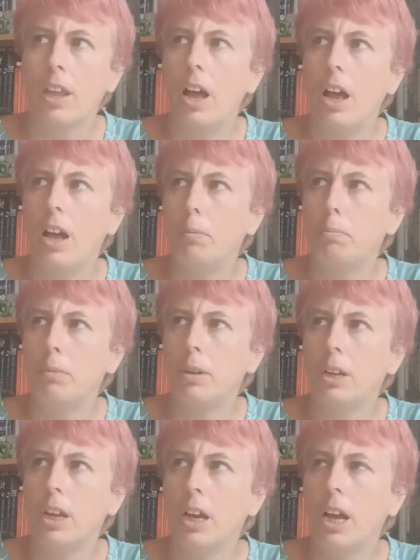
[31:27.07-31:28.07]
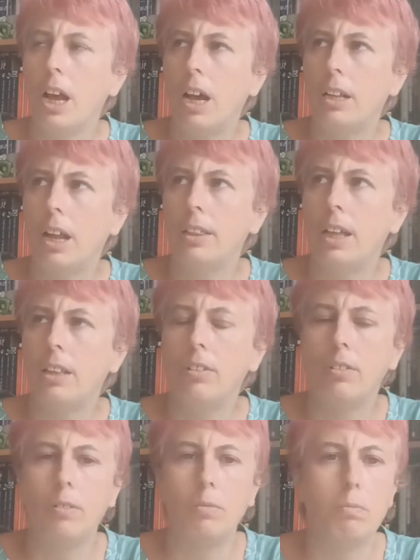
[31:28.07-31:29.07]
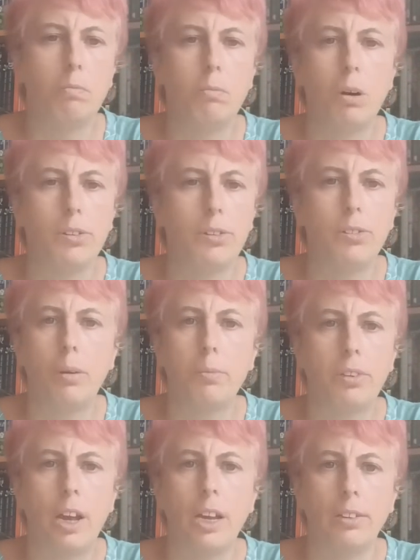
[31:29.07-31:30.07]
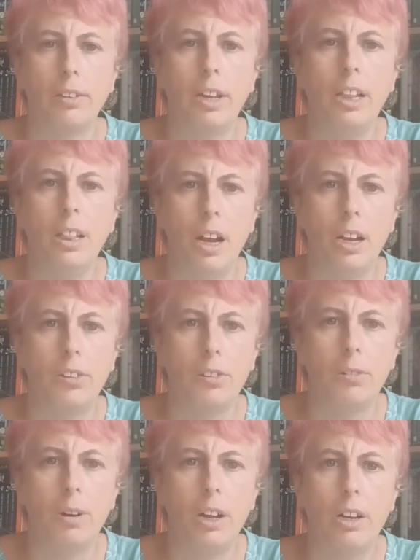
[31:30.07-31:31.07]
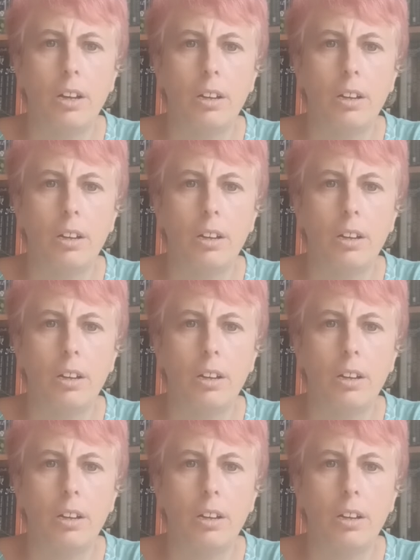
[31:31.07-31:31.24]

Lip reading: And then what did Tom say? Did he lie to her